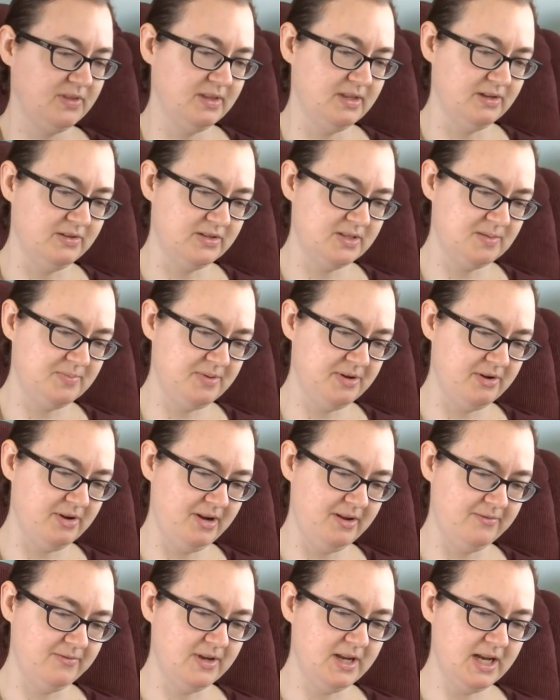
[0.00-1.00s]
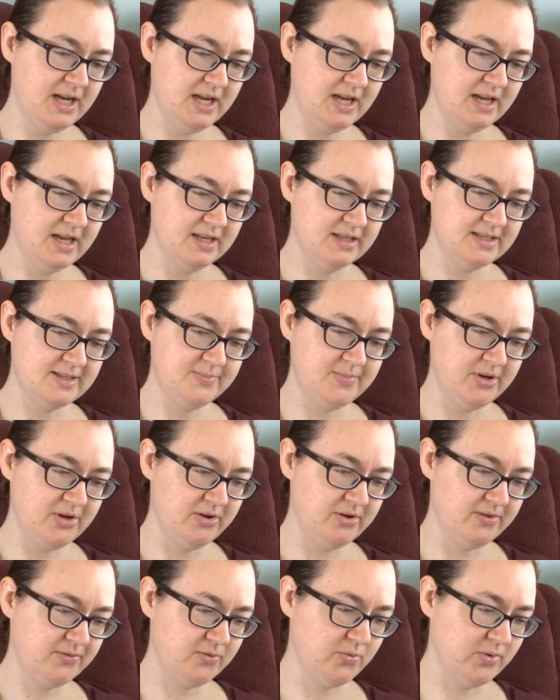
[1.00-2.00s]
There's Spirit of Knitting and
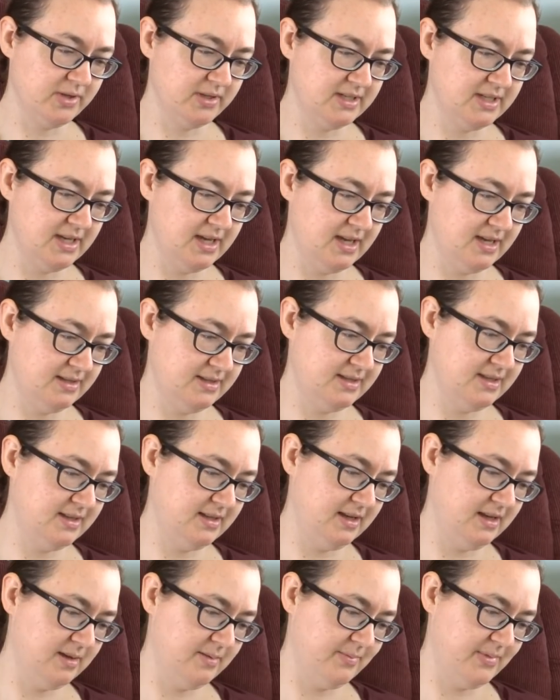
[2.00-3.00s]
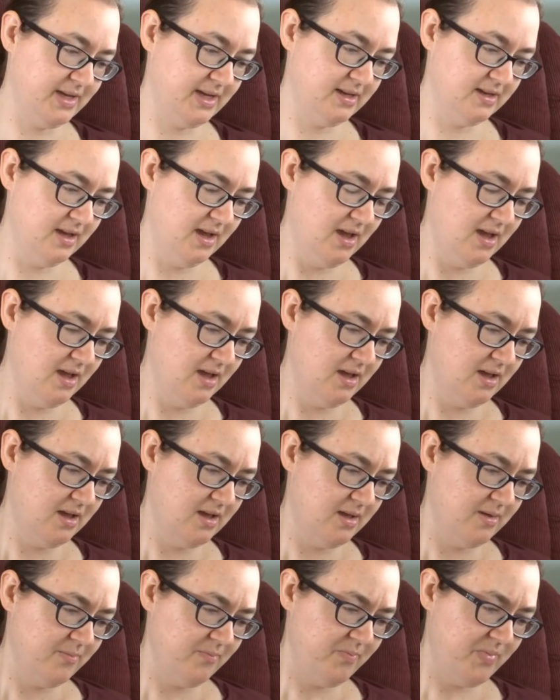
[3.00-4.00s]
Spirit of Quilting. And suddenly I'm like,
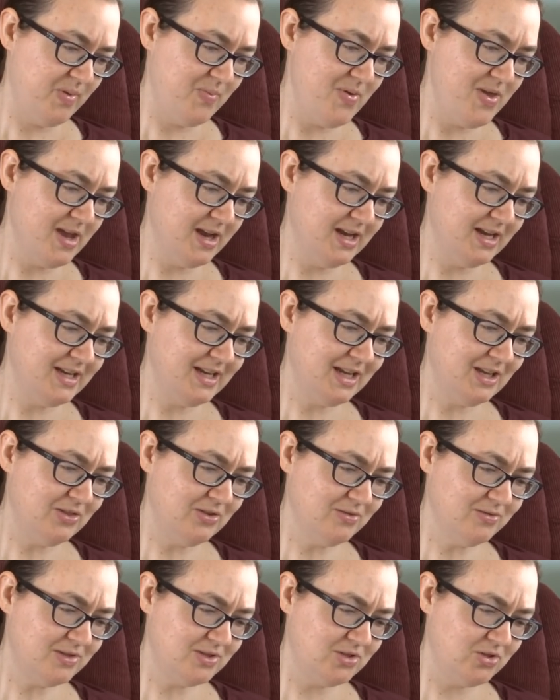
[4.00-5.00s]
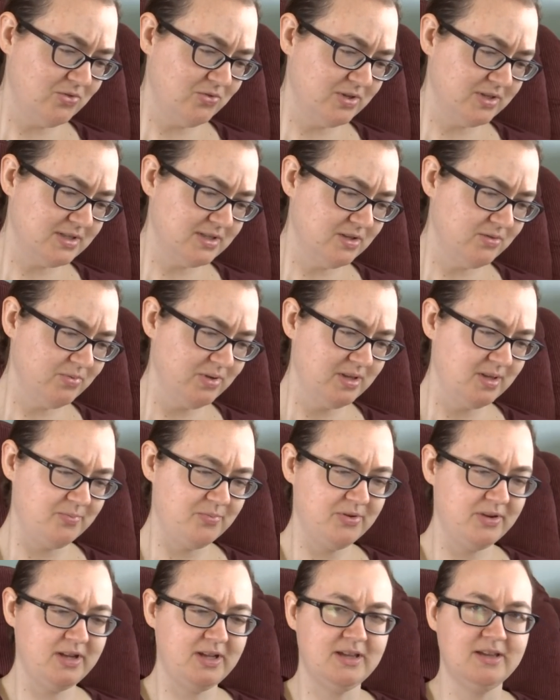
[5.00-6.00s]
maybe I need to get those too because they're really
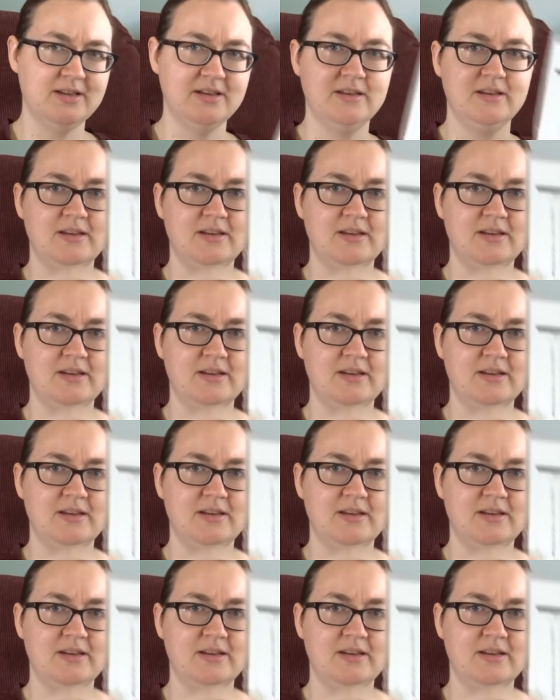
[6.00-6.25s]
pretty.